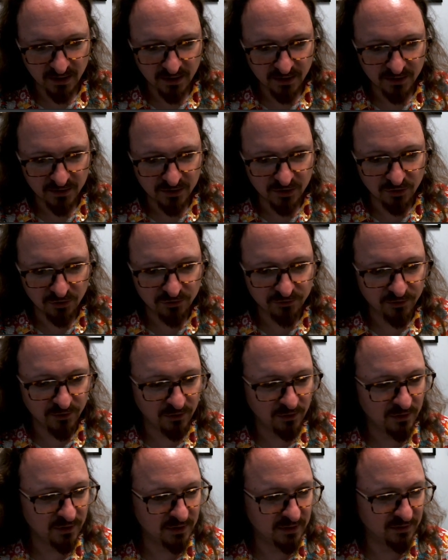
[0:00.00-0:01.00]

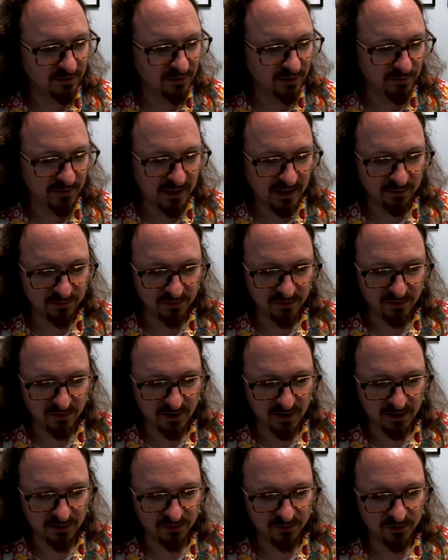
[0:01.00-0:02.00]
useful and sometimes they're
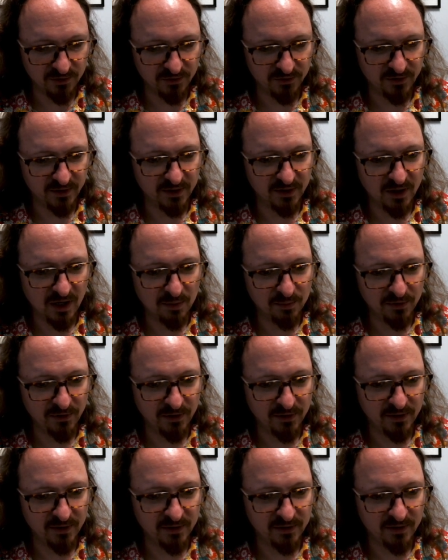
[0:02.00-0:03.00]
not. So it's saying
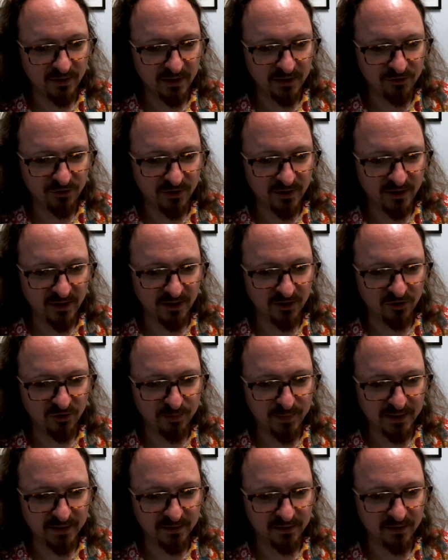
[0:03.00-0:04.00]
compilation error
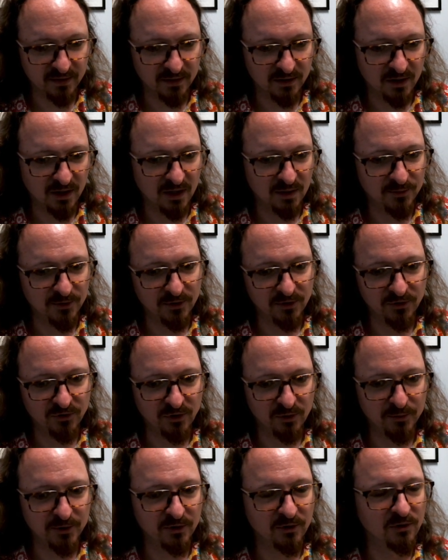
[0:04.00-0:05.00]
expected a comma or a
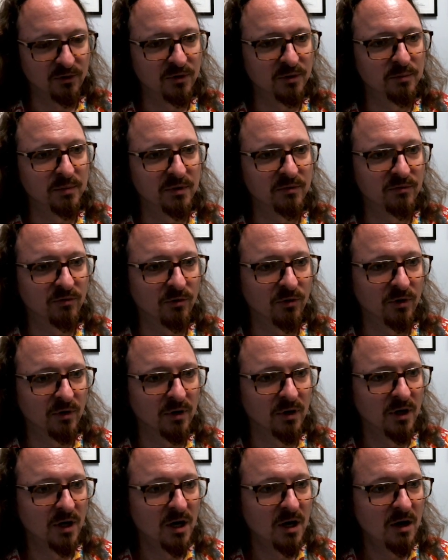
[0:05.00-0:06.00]
semicolon before
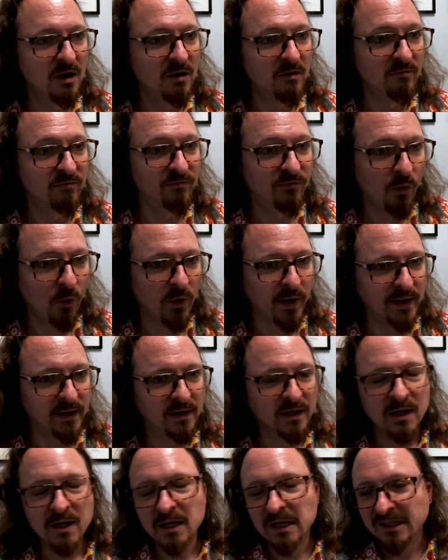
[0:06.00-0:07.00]
void.
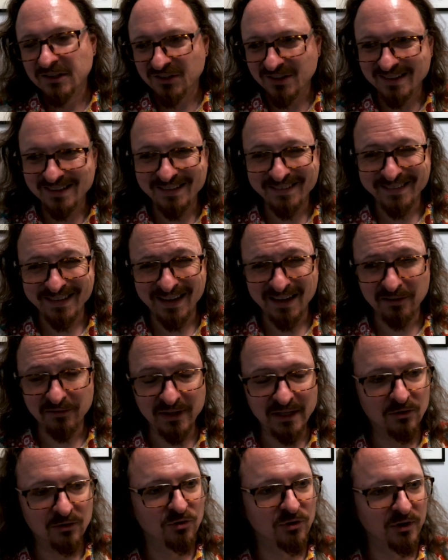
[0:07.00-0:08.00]
So this is kind of
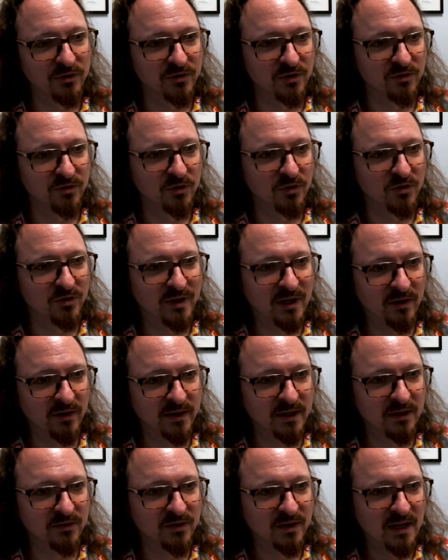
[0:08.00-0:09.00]
interesting. So it's telling
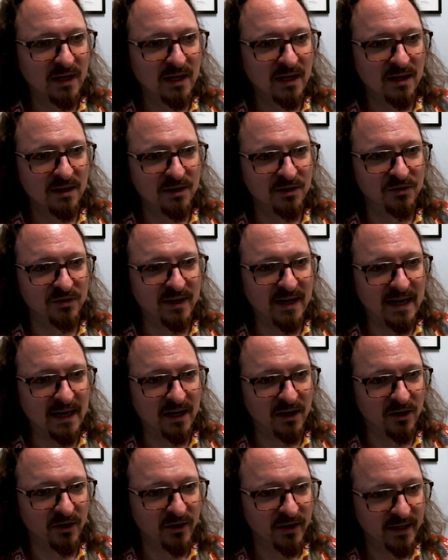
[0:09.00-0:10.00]
us there's an
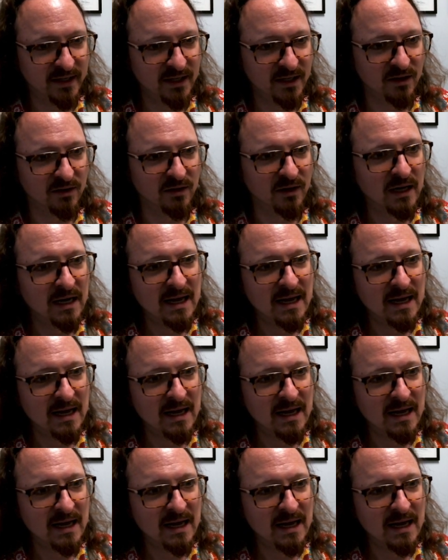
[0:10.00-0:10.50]
error here.